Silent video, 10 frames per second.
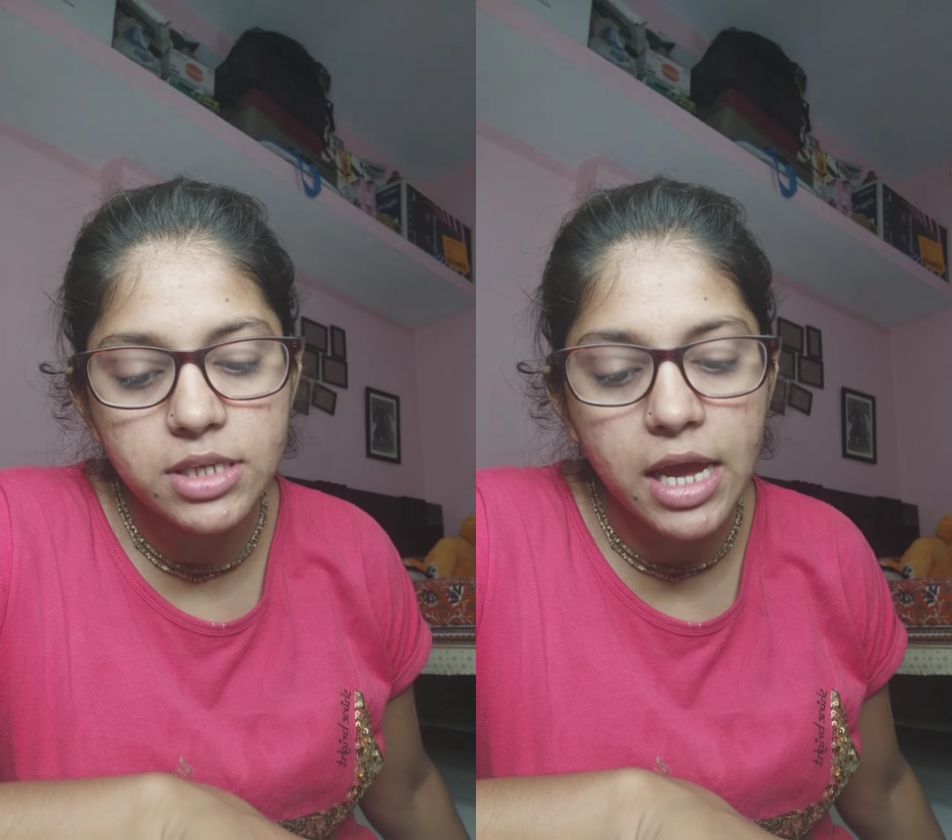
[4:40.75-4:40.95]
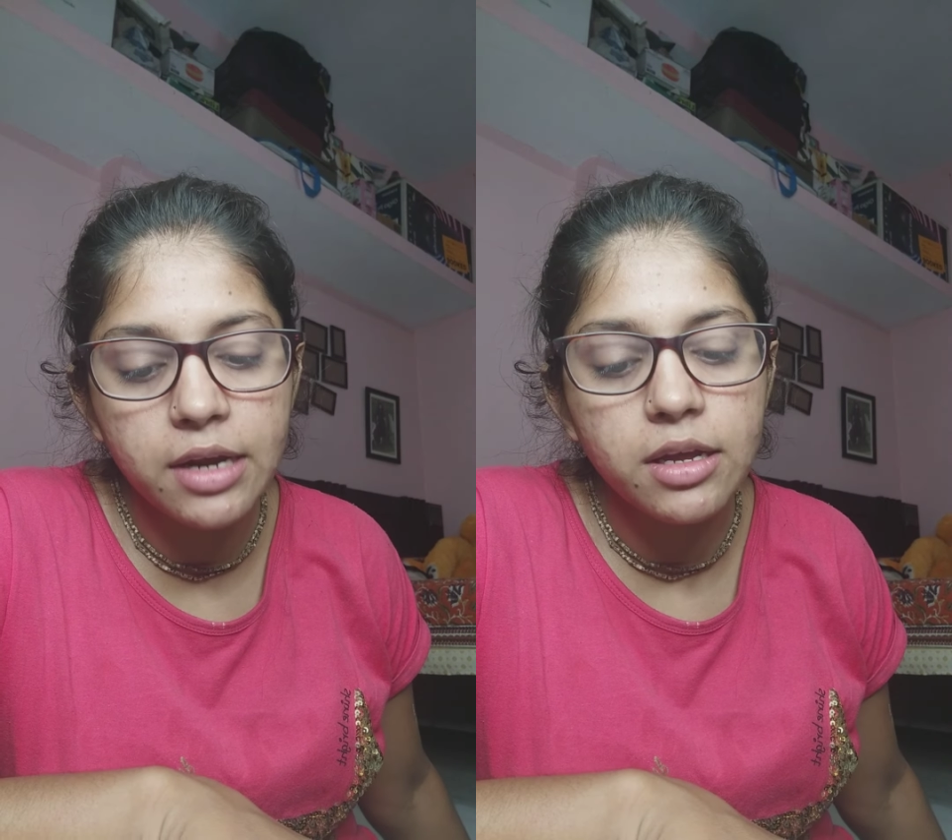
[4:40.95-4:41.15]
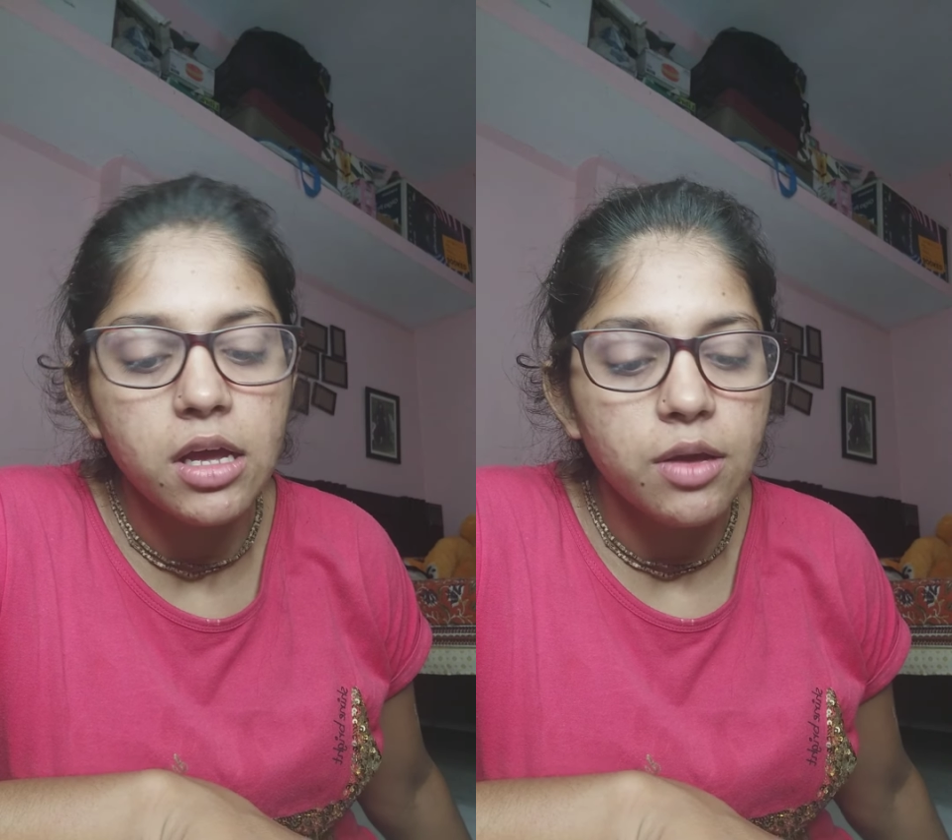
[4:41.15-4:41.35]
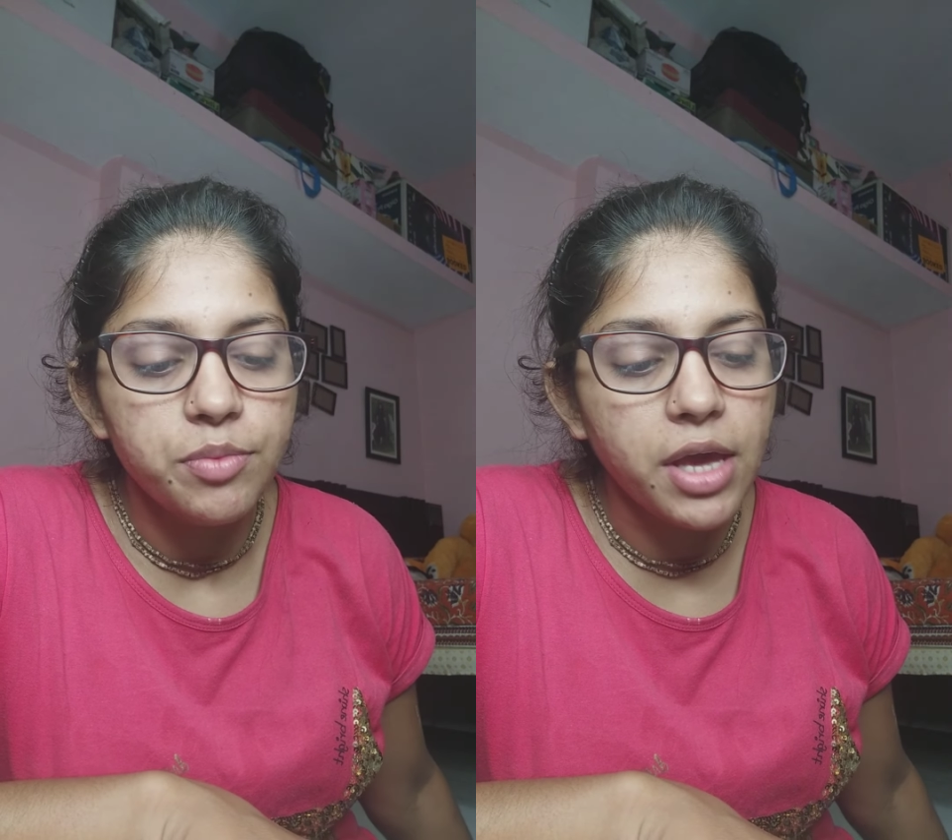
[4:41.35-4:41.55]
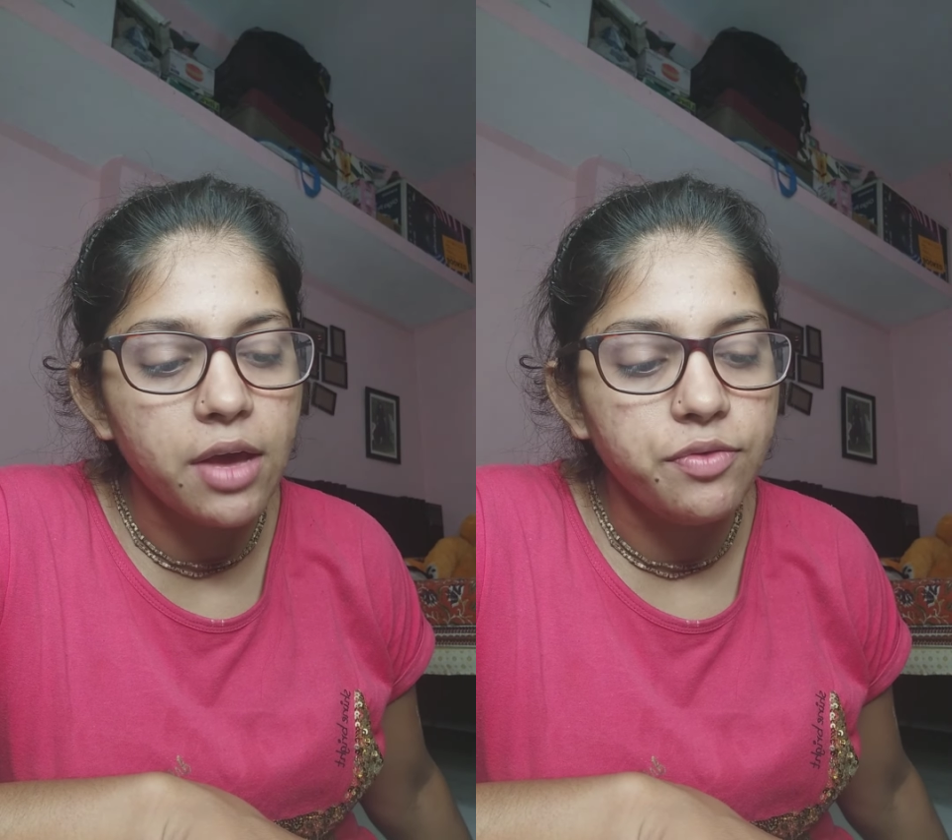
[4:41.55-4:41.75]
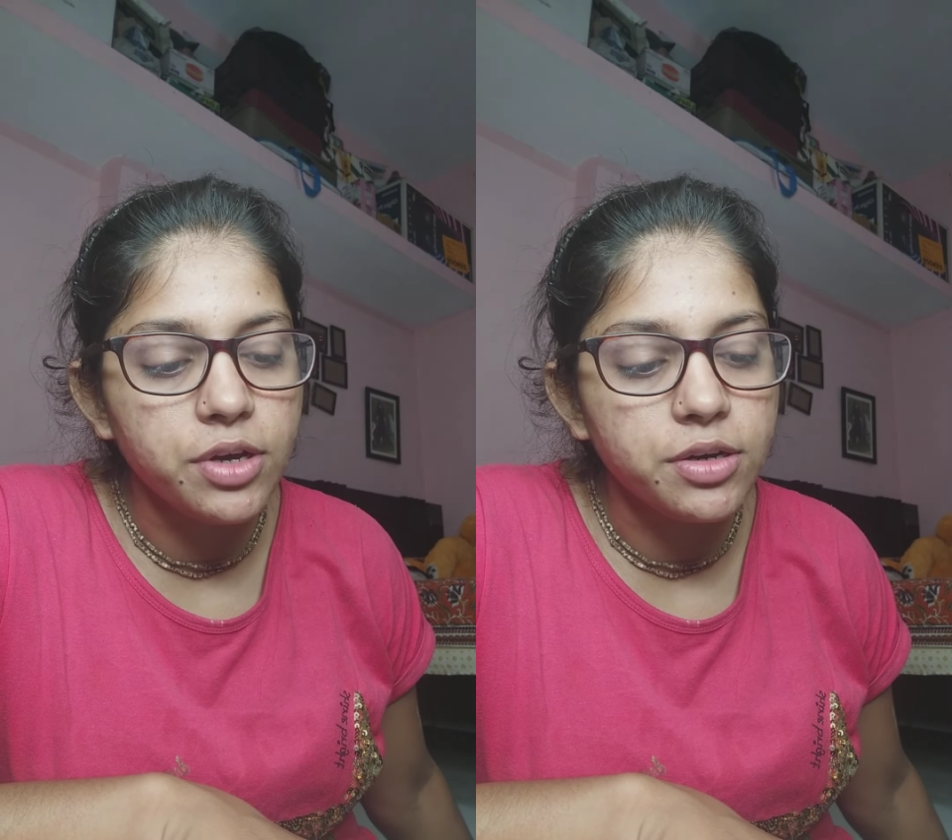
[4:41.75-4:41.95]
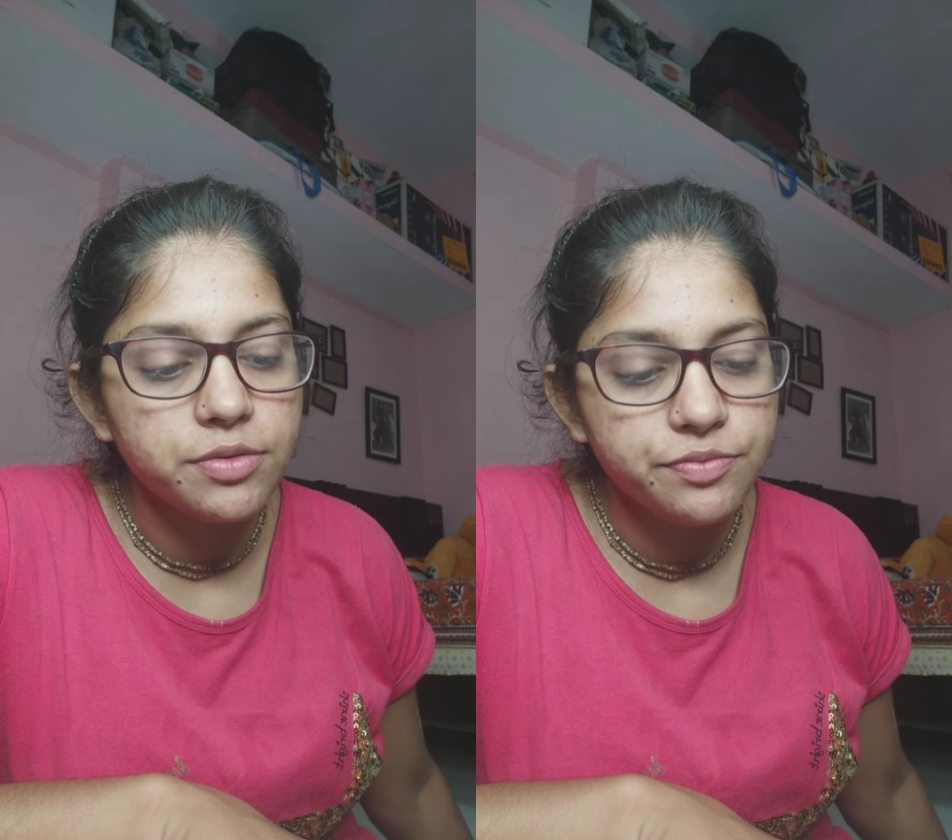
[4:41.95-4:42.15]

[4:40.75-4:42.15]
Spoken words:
and behavior.